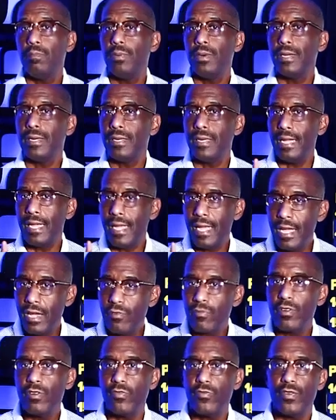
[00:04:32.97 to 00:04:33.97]
but
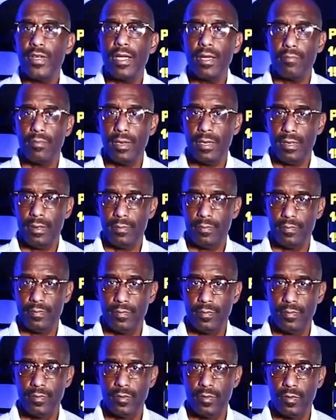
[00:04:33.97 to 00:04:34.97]
every family
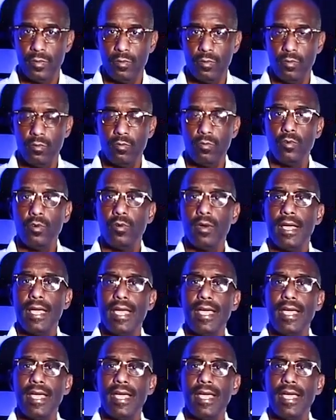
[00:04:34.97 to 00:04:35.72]
will